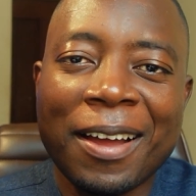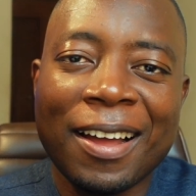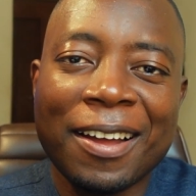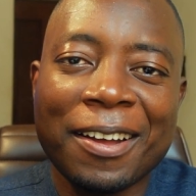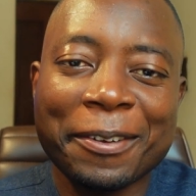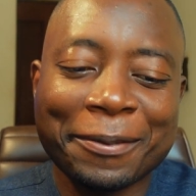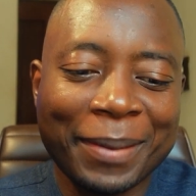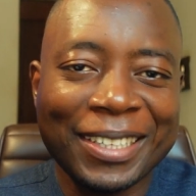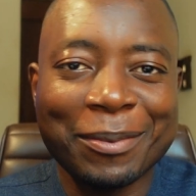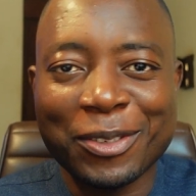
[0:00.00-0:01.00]
Uh,
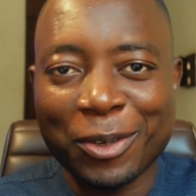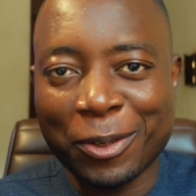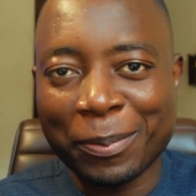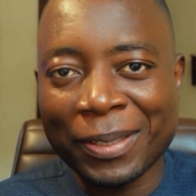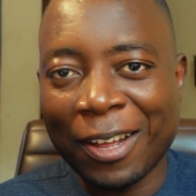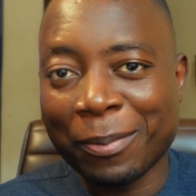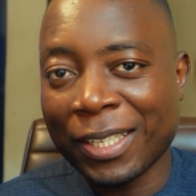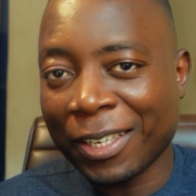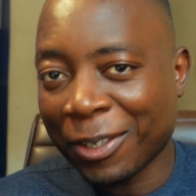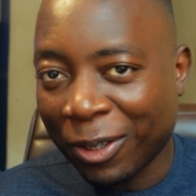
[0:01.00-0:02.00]
my name is Odo Peter. I'll be
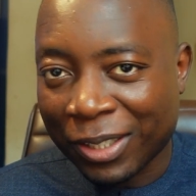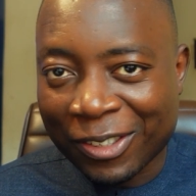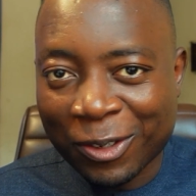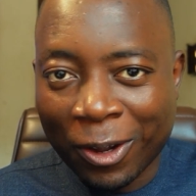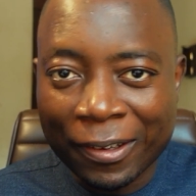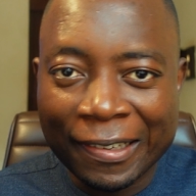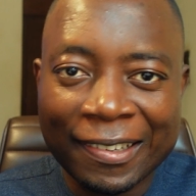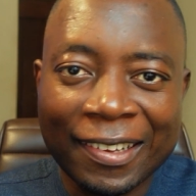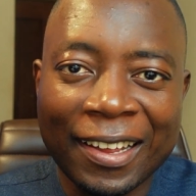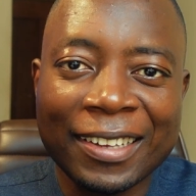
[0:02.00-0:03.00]
taking on this
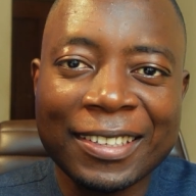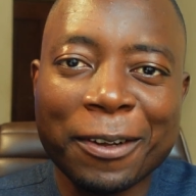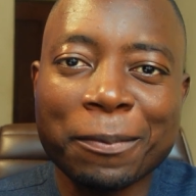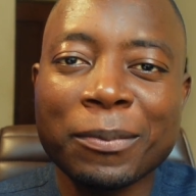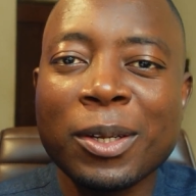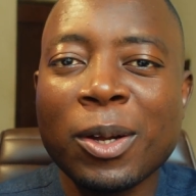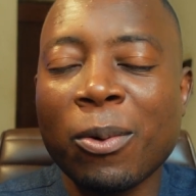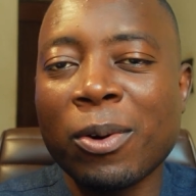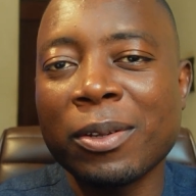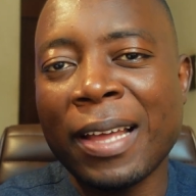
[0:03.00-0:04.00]
course, and
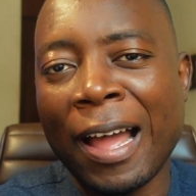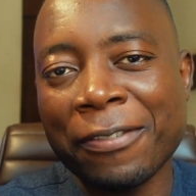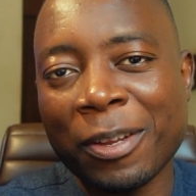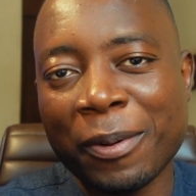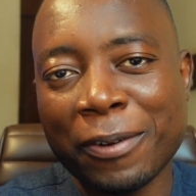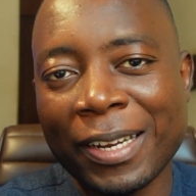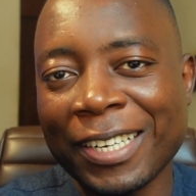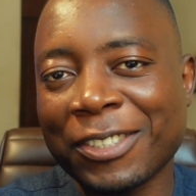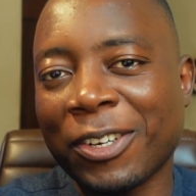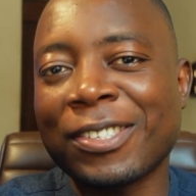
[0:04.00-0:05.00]
um, we'll have some of our
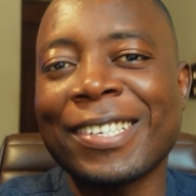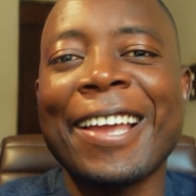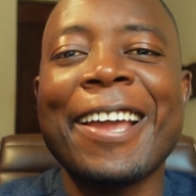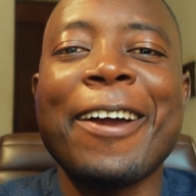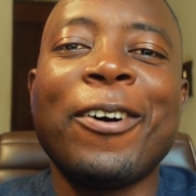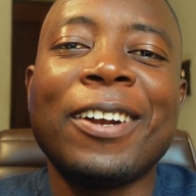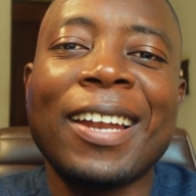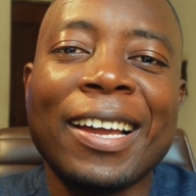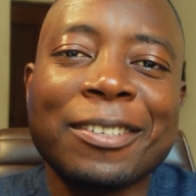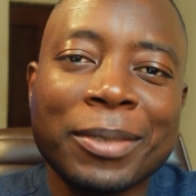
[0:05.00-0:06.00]
lectures here
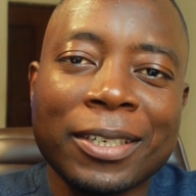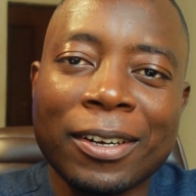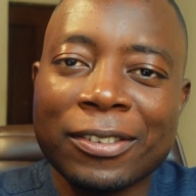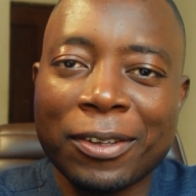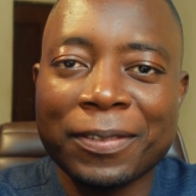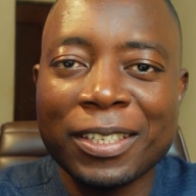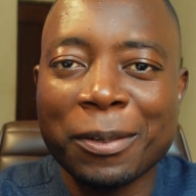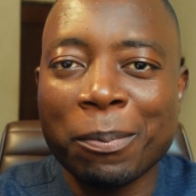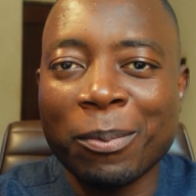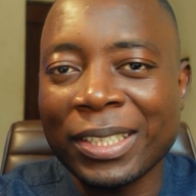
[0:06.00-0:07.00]
online because of
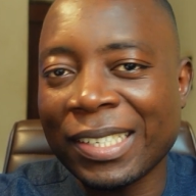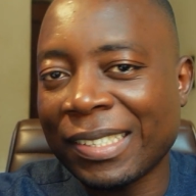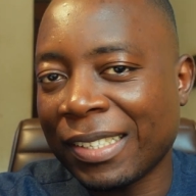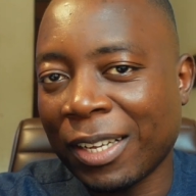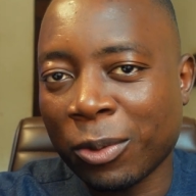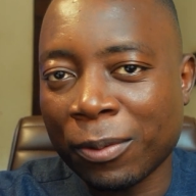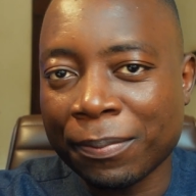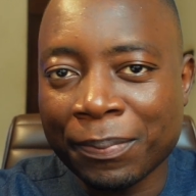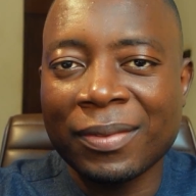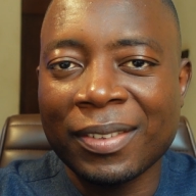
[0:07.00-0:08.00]
the Monday sit at home.